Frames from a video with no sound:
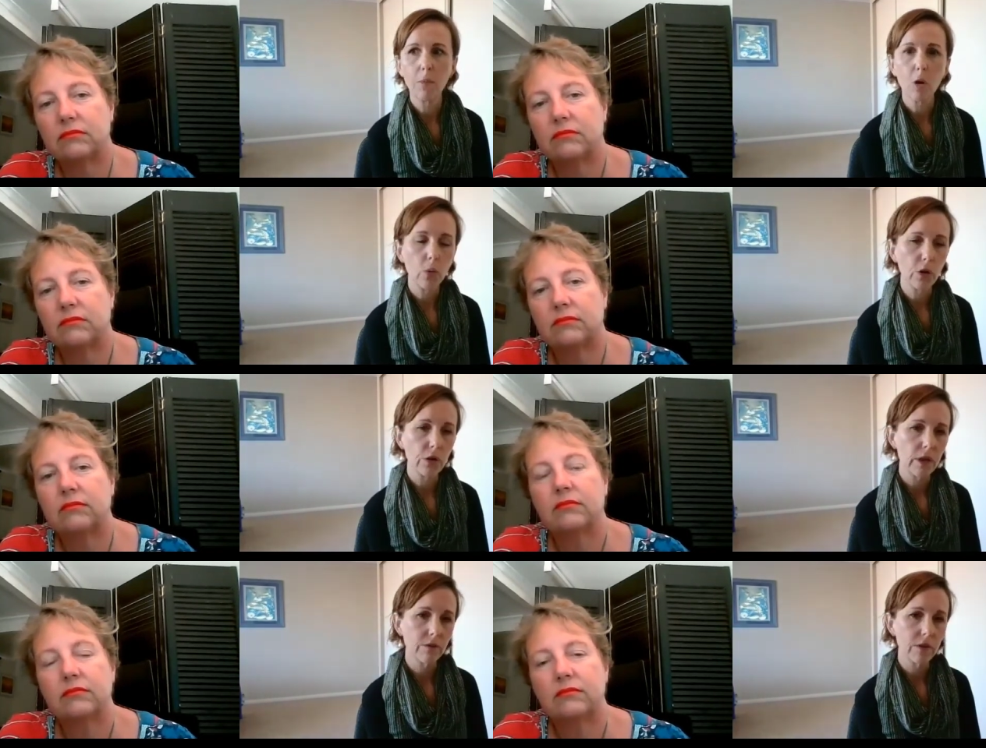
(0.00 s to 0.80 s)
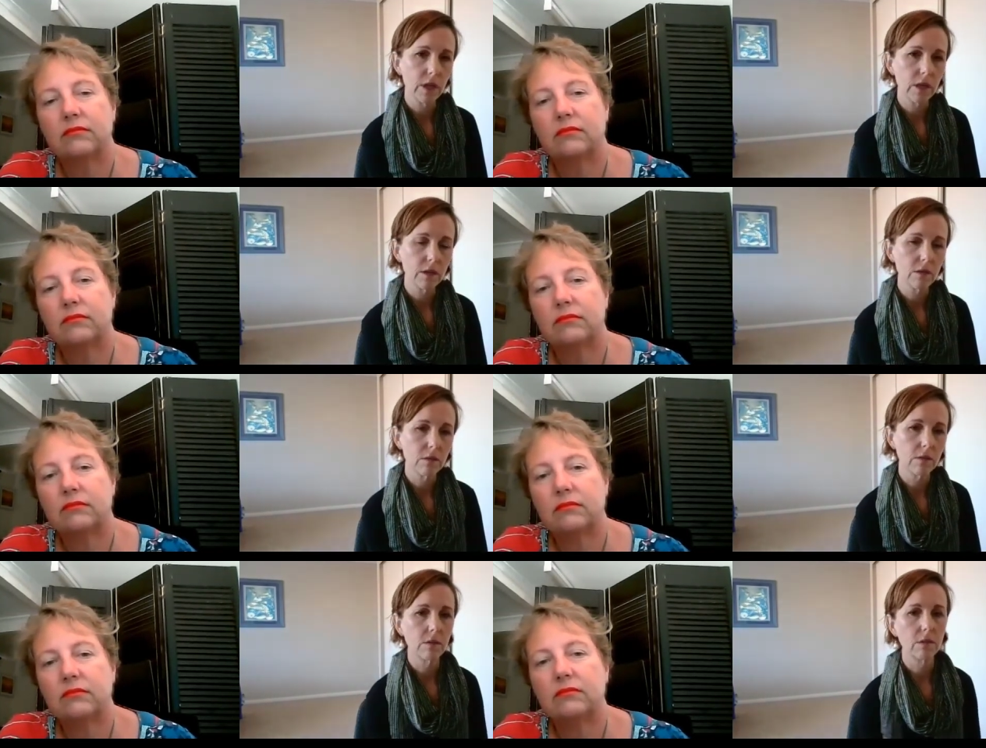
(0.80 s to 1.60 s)
Speaker 1: I'm not worthy of this,
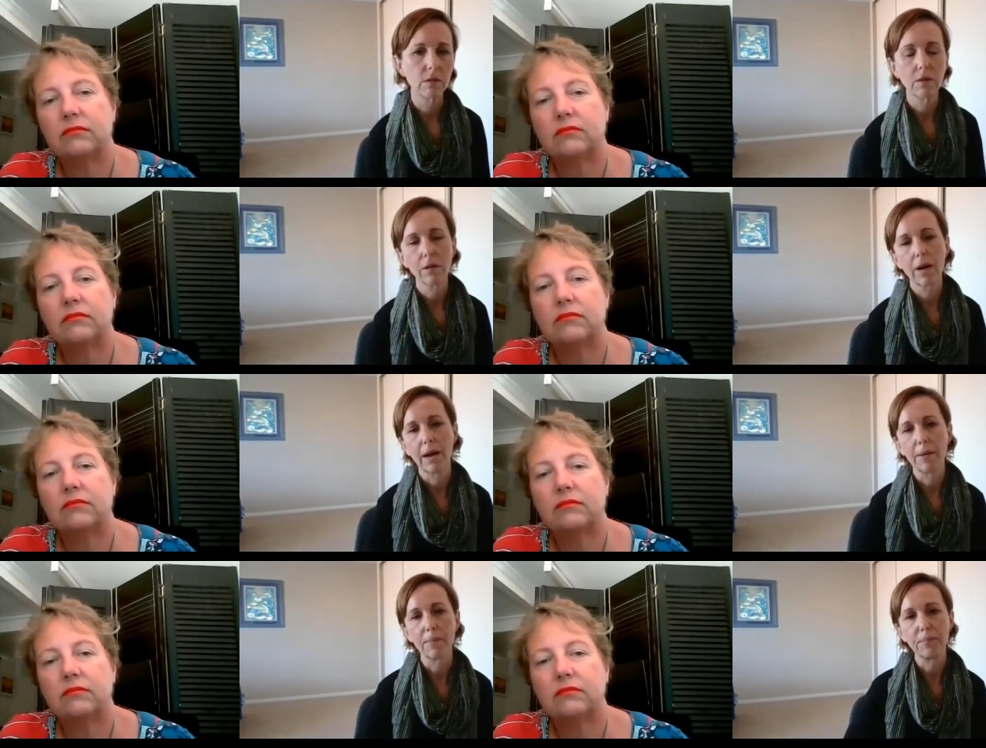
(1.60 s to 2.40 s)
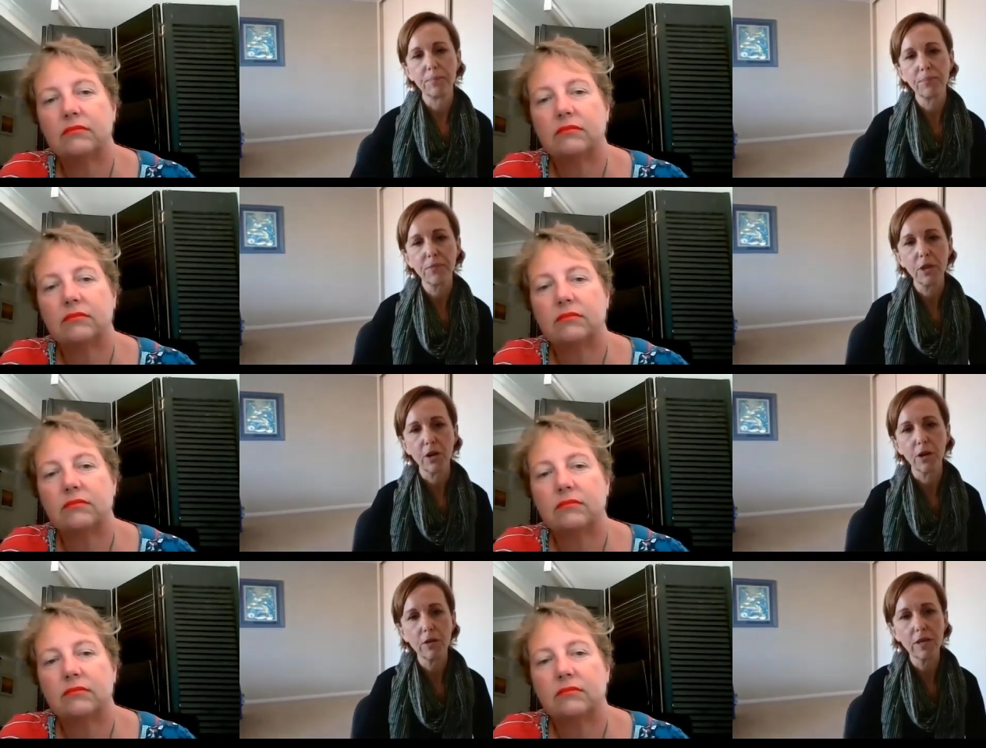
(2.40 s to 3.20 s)
or um, you
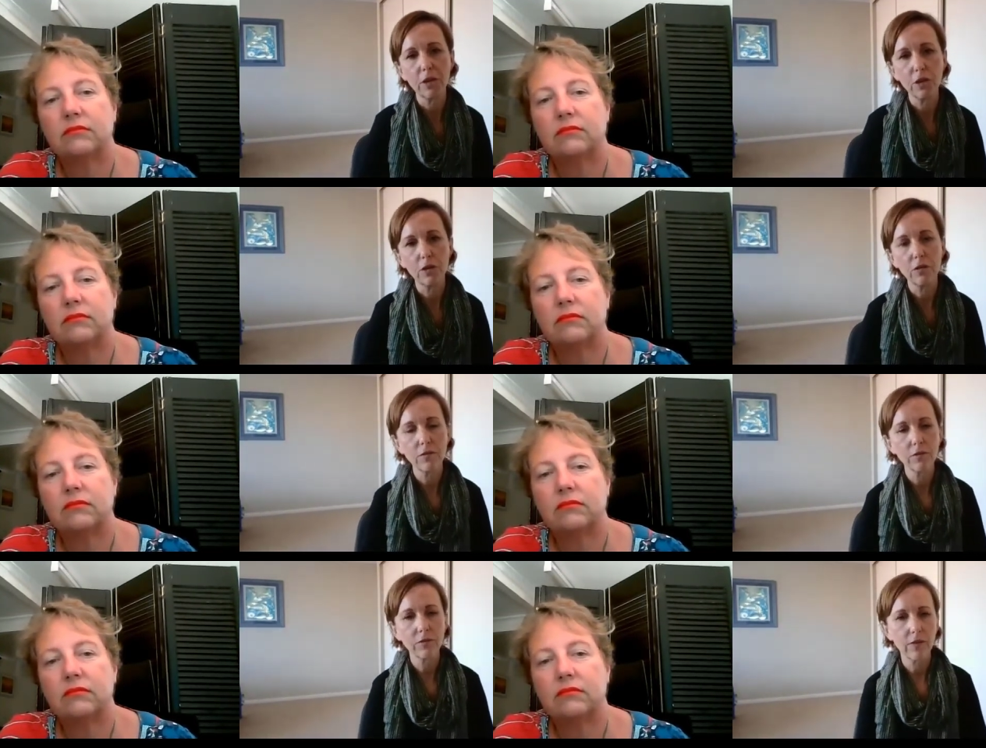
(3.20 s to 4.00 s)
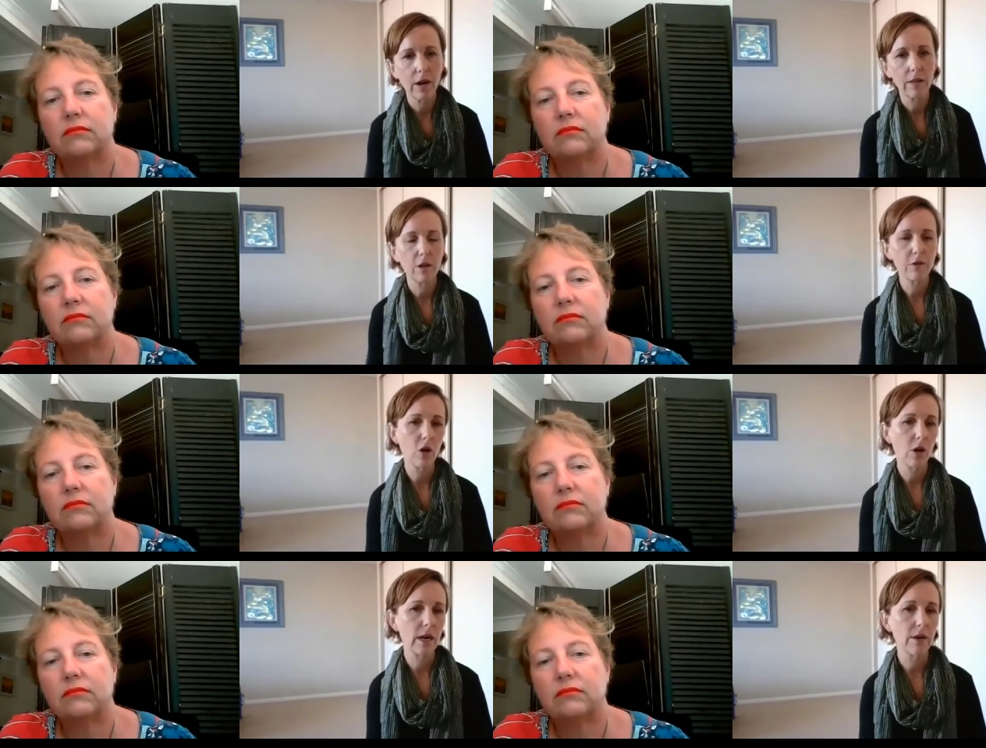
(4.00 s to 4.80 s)
know, do you find that you've
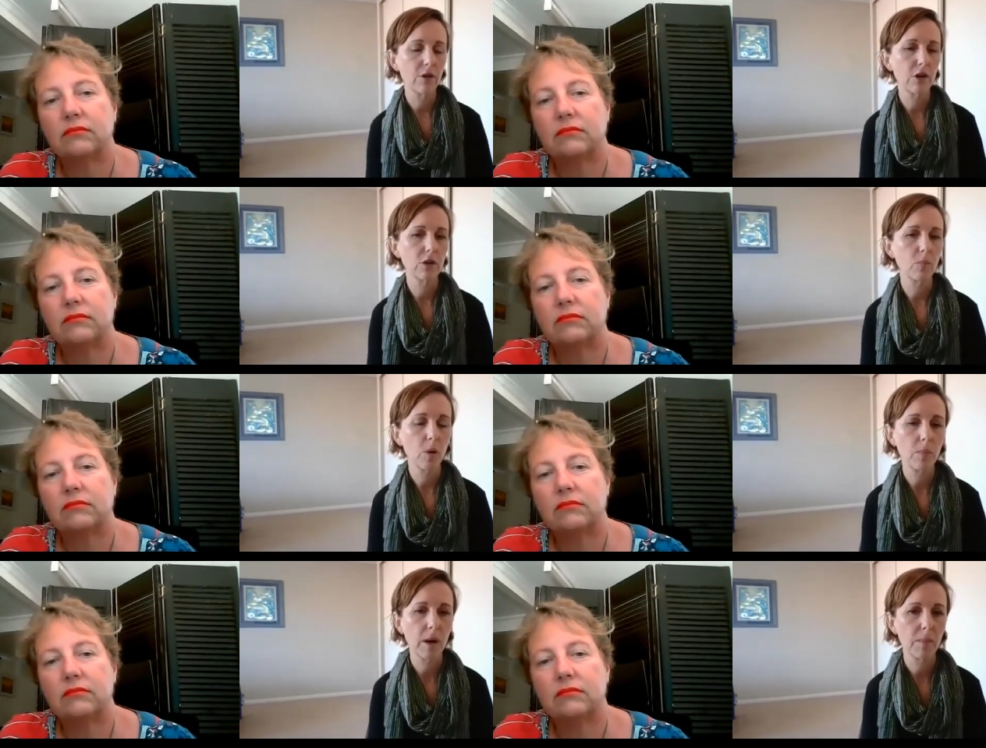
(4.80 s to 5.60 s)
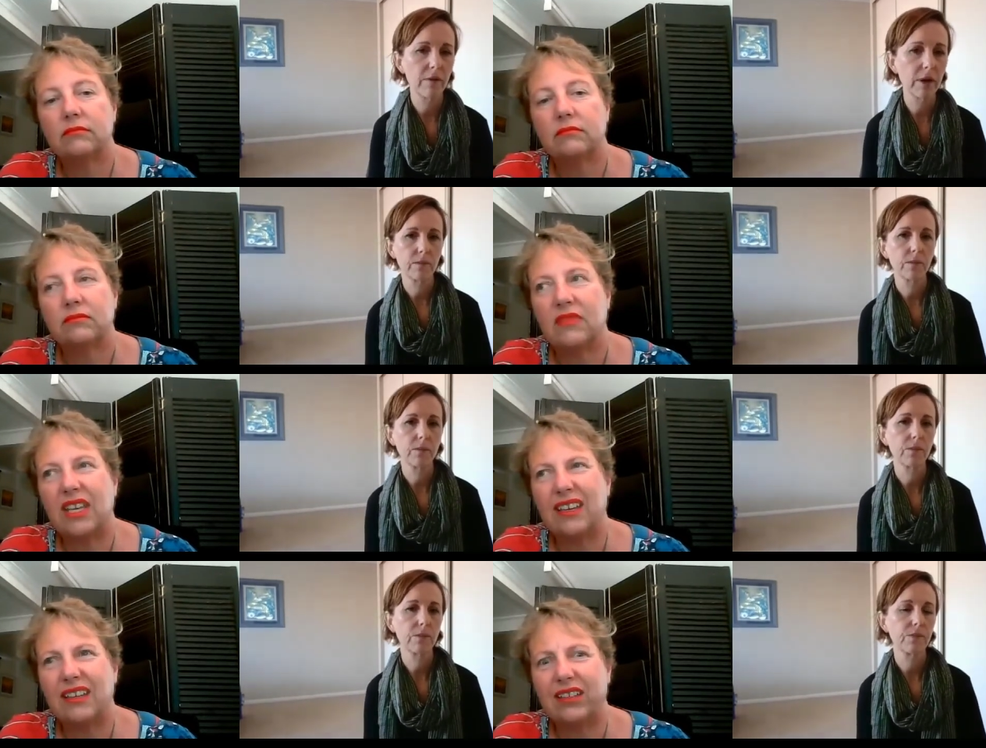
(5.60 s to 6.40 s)
got any of those that pop up ever?
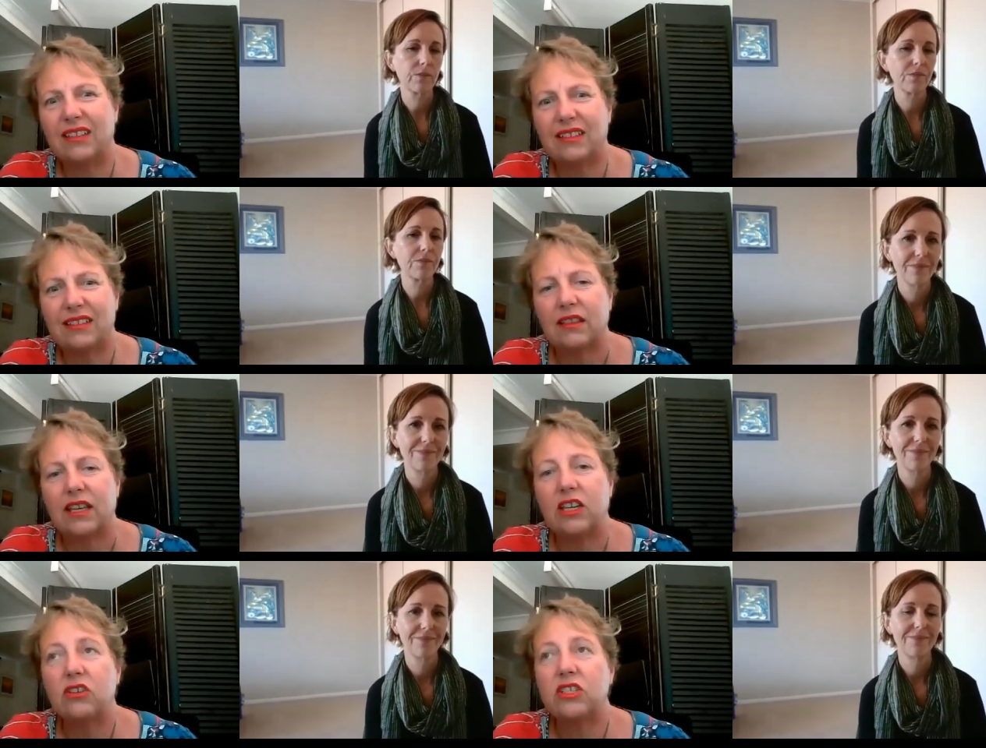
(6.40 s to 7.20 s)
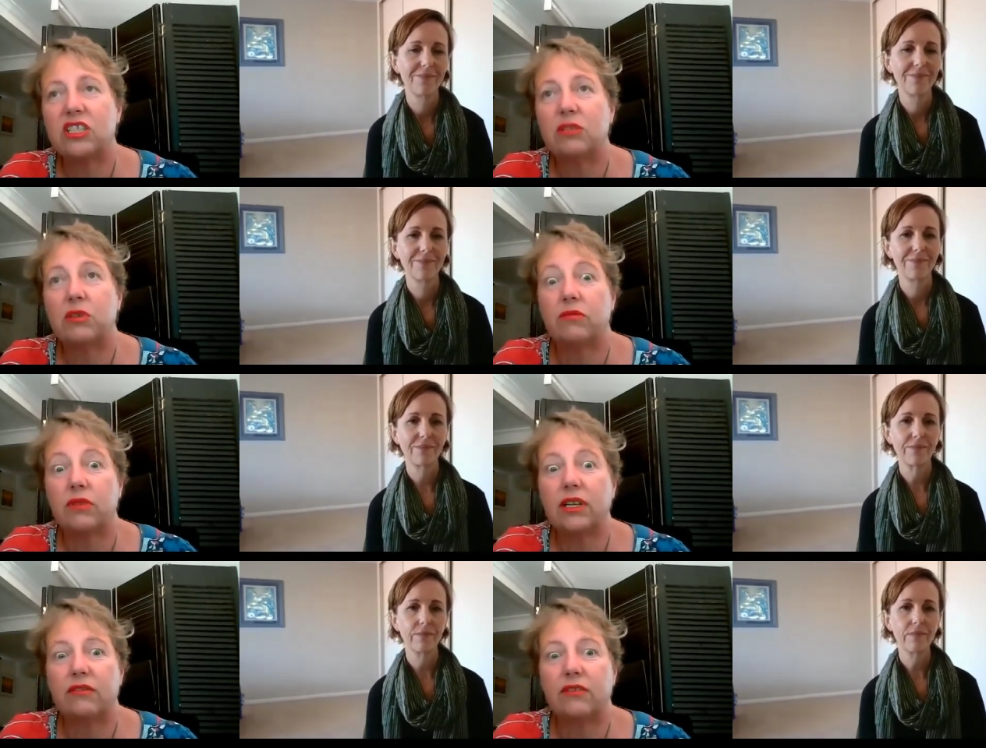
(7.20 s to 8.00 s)
Speaker 2: Yeah, they used to be
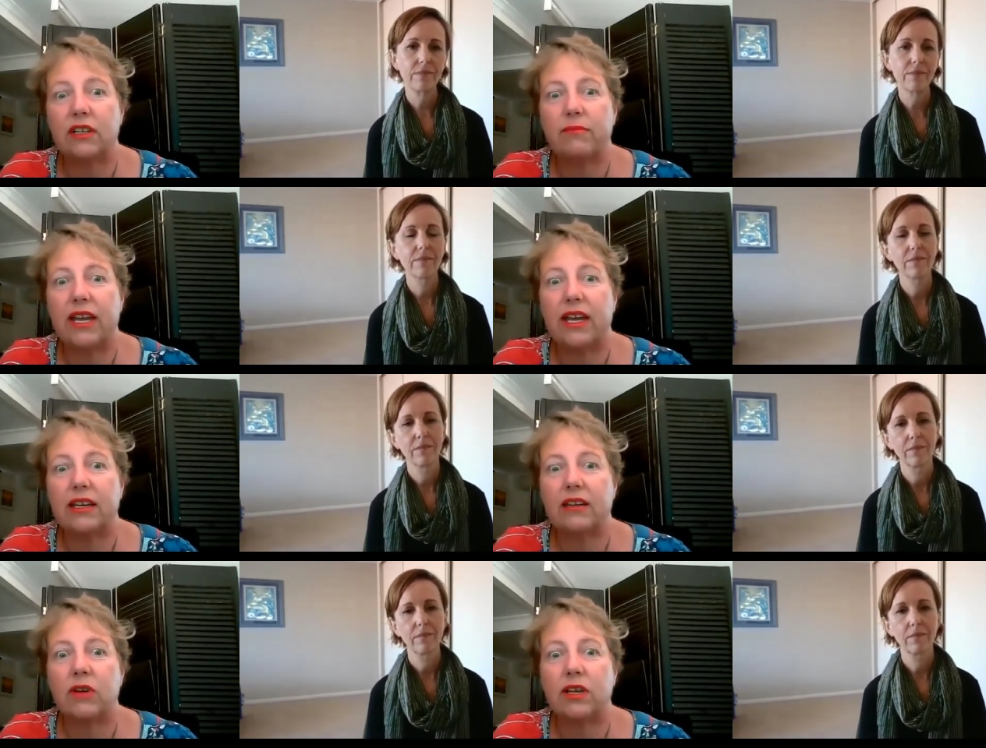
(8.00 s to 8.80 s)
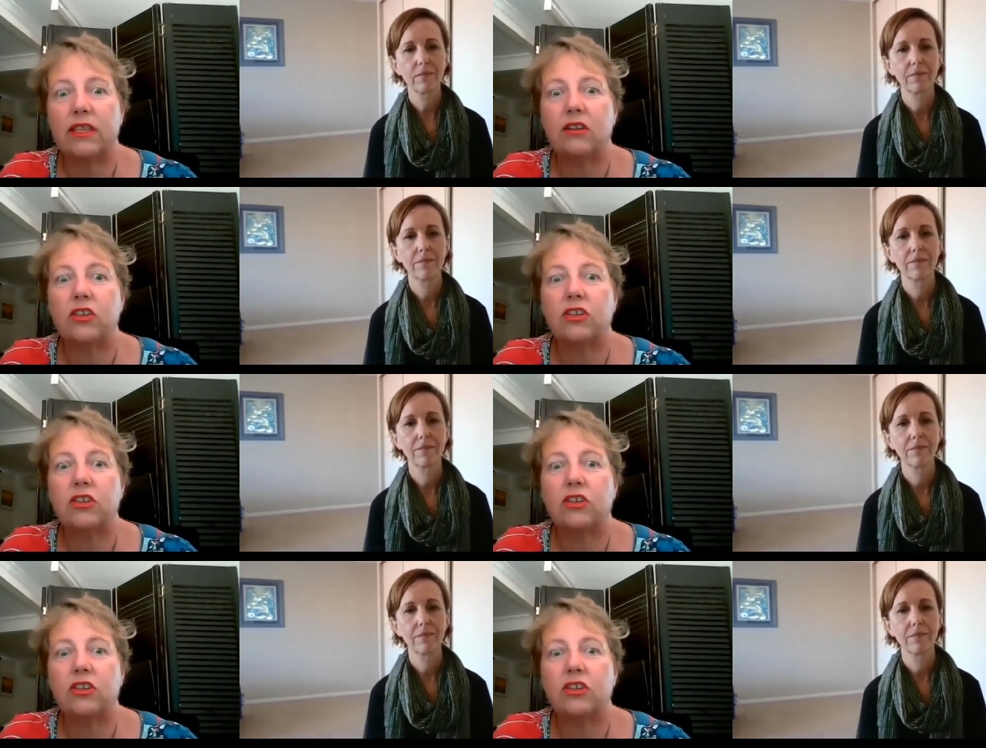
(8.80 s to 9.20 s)
really, really bad. And one thing I